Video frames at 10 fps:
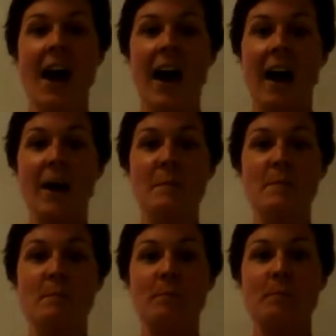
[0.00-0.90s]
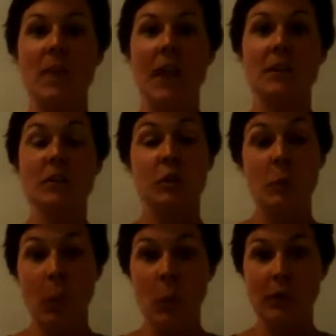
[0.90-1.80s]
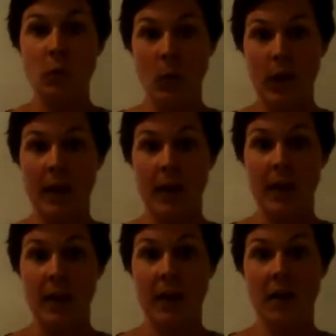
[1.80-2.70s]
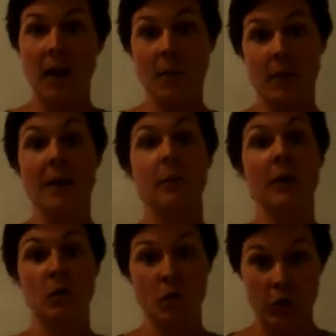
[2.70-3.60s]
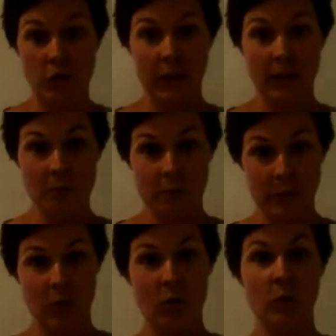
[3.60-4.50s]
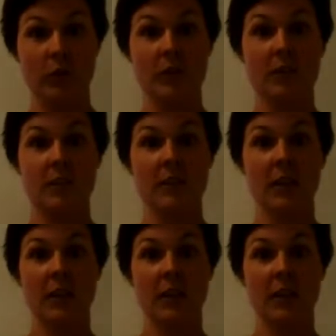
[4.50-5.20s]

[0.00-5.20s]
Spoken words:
to the point where I become controlling because